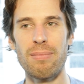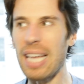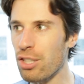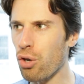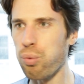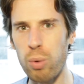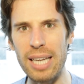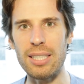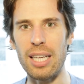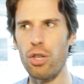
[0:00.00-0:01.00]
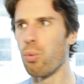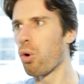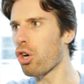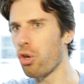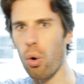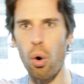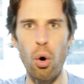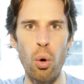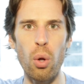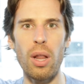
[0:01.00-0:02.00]
That's crazy. You work your
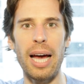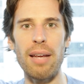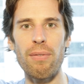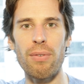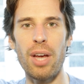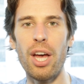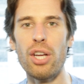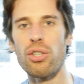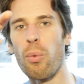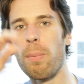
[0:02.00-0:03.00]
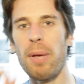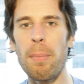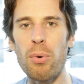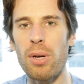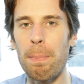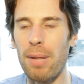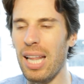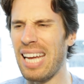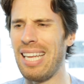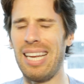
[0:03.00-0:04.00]
whole life. So when people
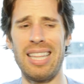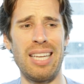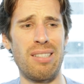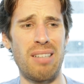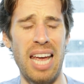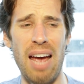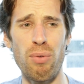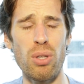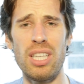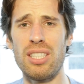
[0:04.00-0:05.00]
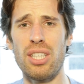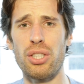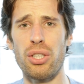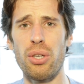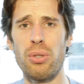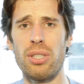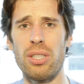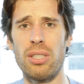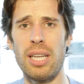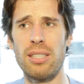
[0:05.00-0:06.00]
complain and they have all these
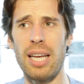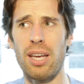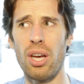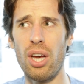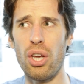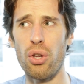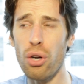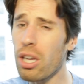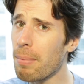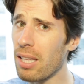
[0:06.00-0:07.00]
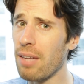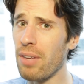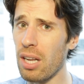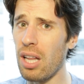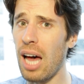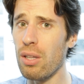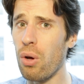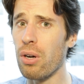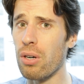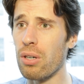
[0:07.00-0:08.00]
excuses, it's like, you're going to be living a lot
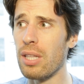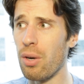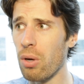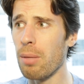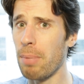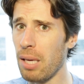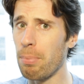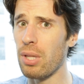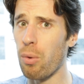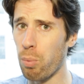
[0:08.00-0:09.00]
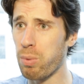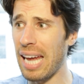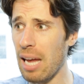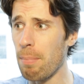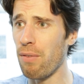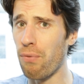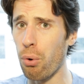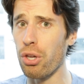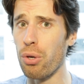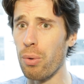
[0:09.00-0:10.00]
longer than all the people that came
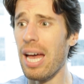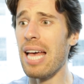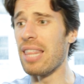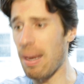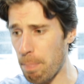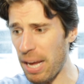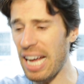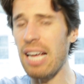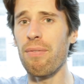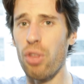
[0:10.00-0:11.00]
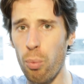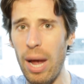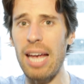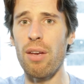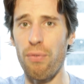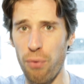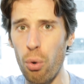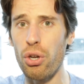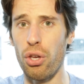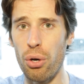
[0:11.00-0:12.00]
before you, that paved the way
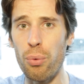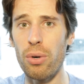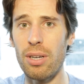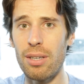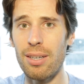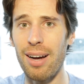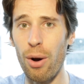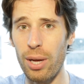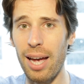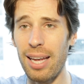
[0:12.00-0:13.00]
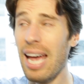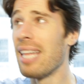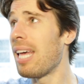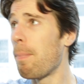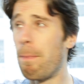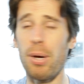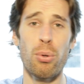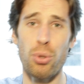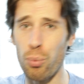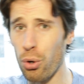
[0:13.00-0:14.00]
for you, okay? That
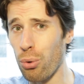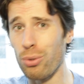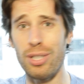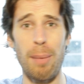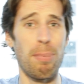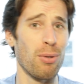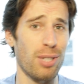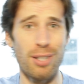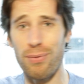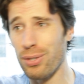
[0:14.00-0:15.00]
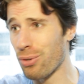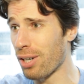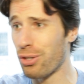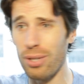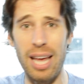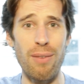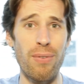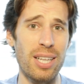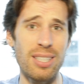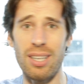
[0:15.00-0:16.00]
built the roads, that built the infrastructure, that
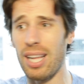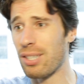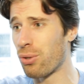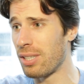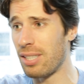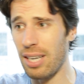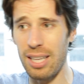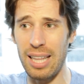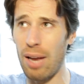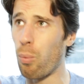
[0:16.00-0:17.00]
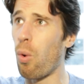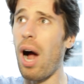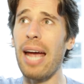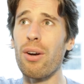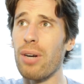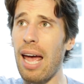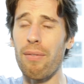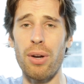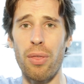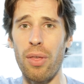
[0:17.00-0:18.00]
invented electricity, that wired
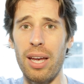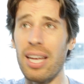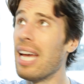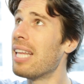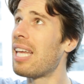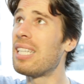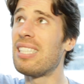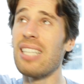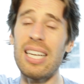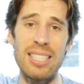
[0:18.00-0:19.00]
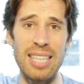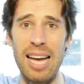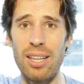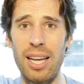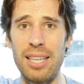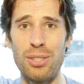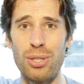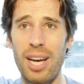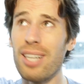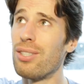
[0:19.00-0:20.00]
everything, that sent
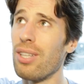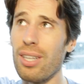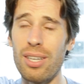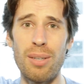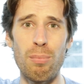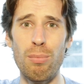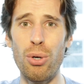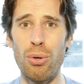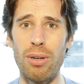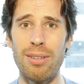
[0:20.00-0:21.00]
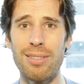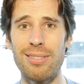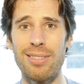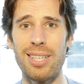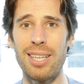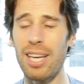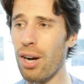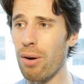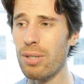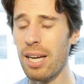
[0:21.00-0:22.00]
satellites to the moon, you
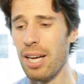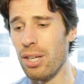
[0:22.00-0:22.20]
know?